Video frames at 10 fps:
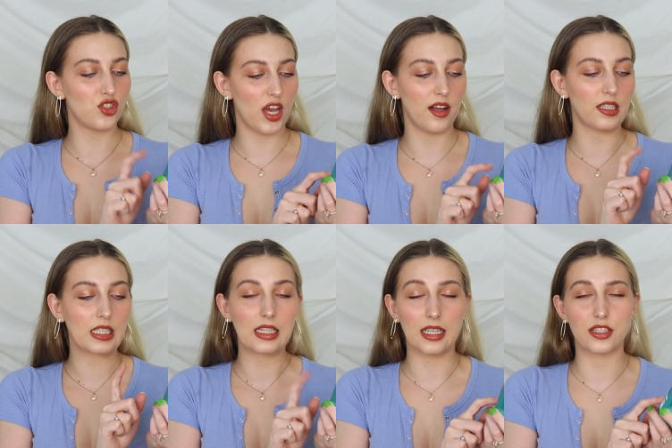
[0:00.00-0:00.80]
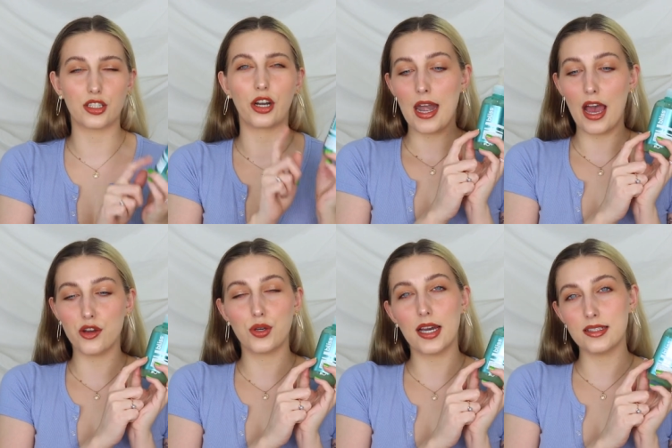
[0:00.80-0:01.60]
Gel Cleanser. Now
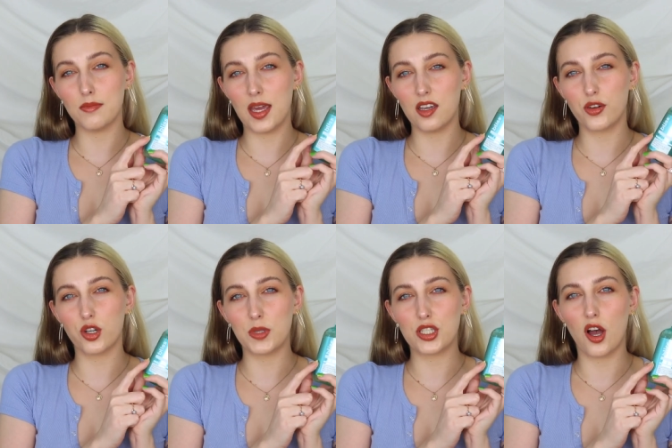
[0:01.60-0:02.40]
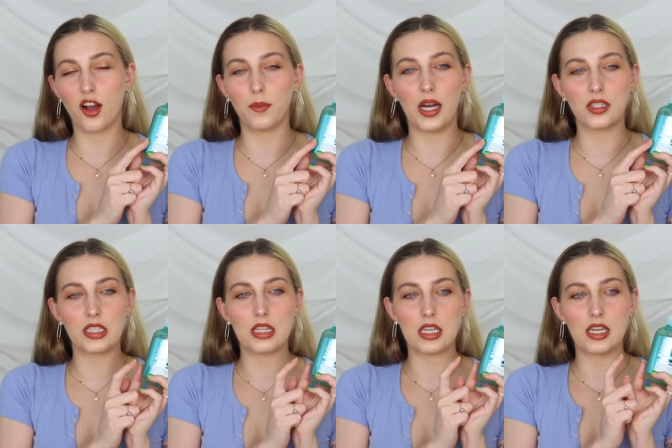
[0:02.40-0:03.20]
you guys may have heard me talk
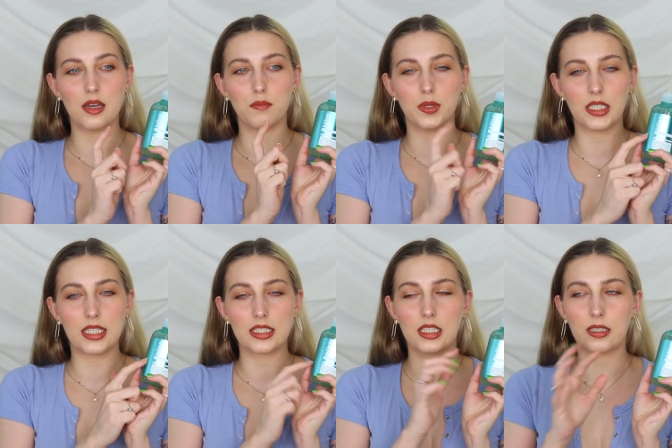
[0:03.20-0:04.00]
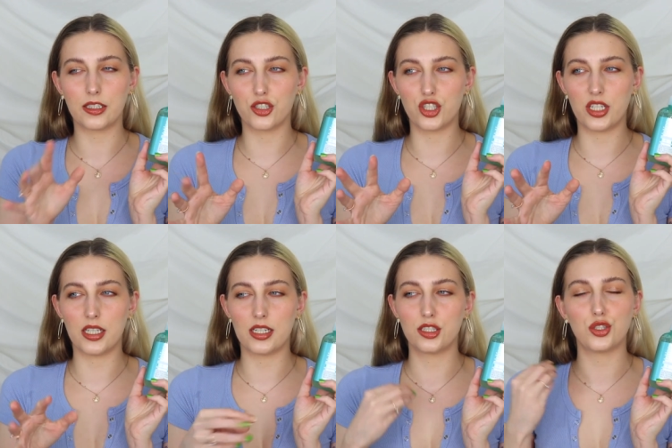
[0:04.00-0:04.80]
about the Bliss Clear
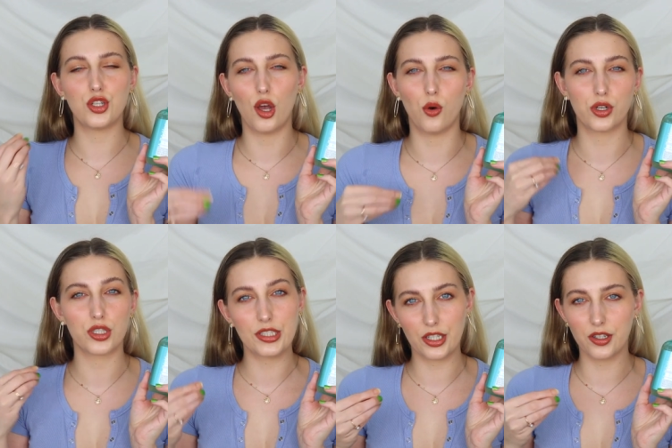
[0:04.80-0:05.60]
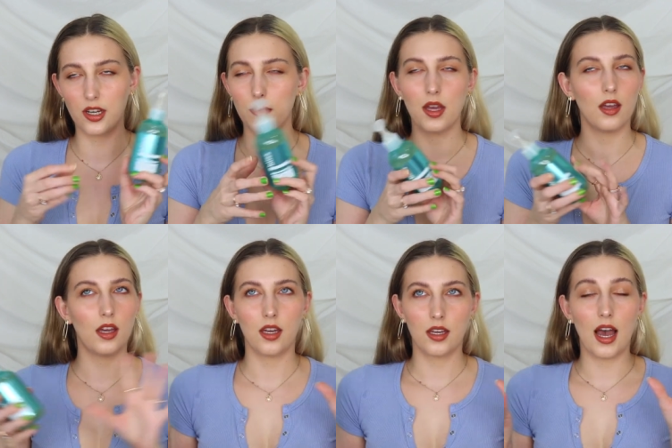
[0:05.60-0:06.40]
Genius Toner Serum.
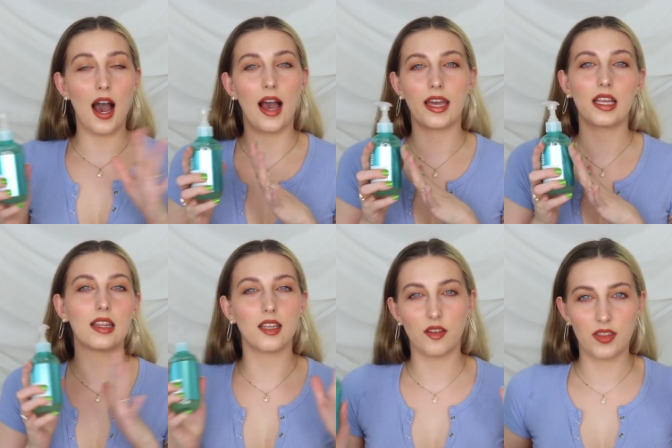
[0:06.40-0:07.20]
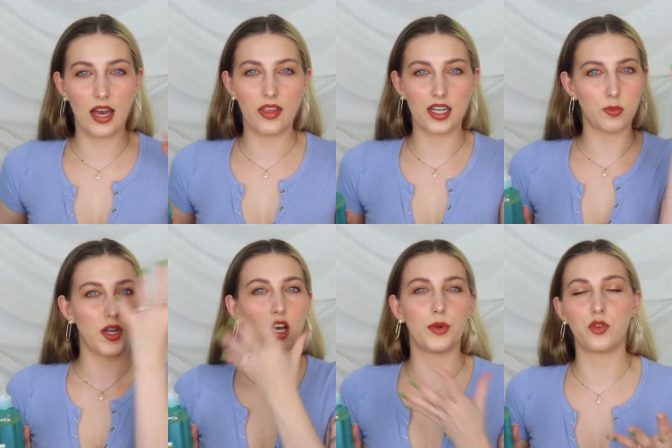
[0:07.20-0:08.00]
I love that. That has been
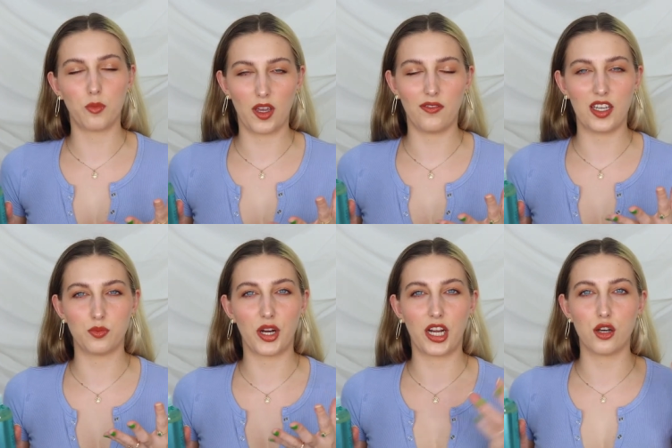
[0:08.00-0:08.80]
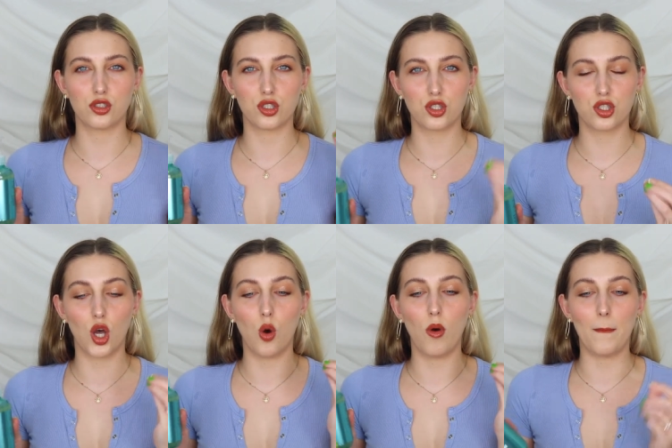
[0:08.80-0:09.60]
helping with my face breakouts
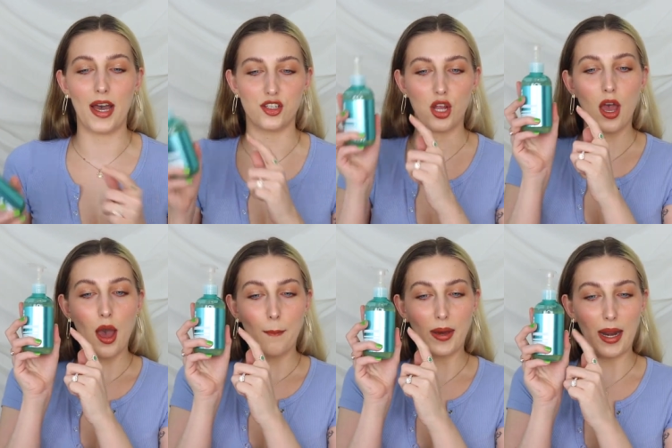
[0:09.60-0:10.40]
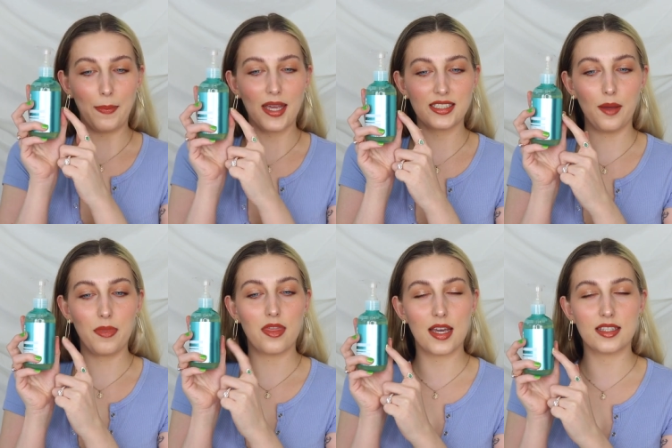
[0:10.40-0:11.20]
so much. But I picked up
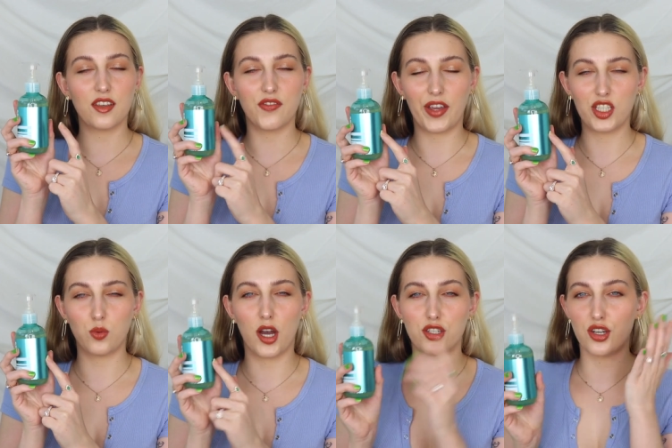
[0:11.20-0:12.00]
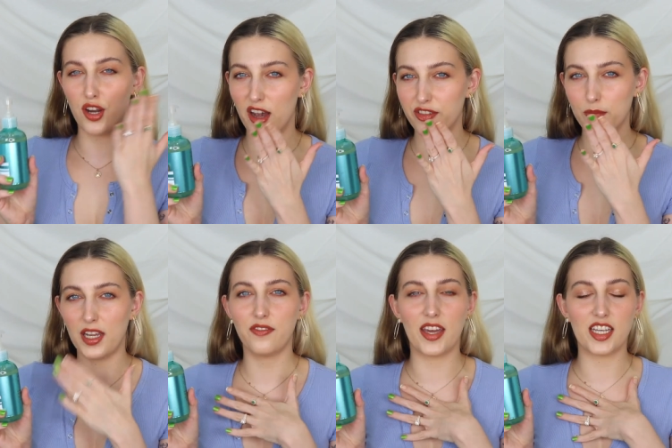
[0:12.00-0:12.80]
this face wash, not for
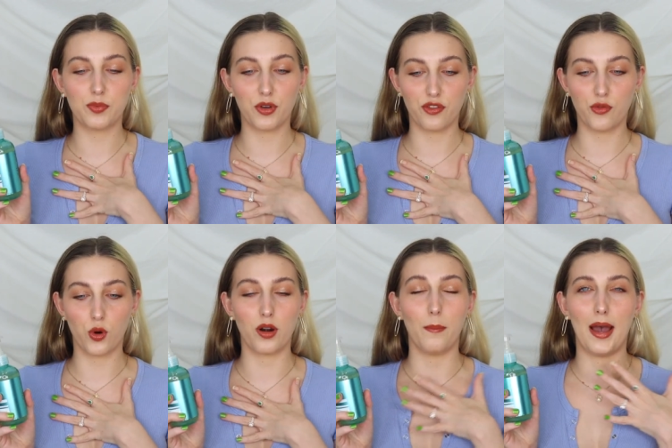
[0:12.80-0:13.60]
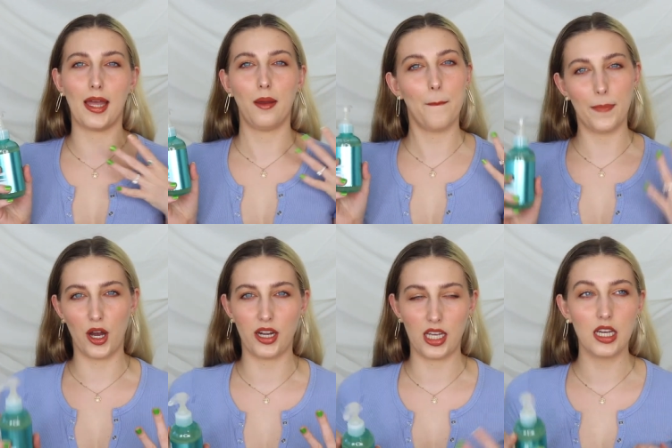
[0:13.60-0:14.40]
my face, but for my
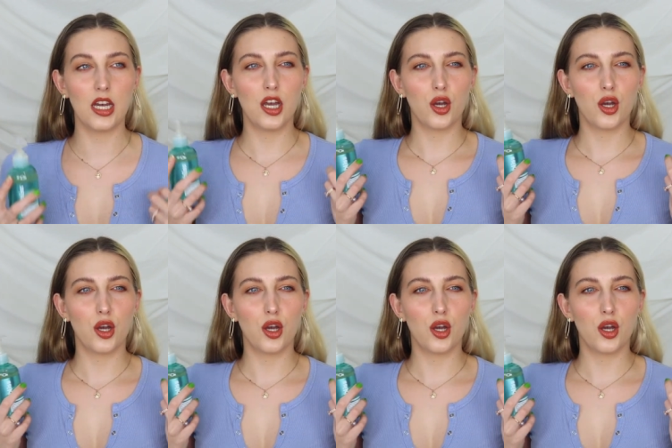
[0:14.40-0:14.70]
body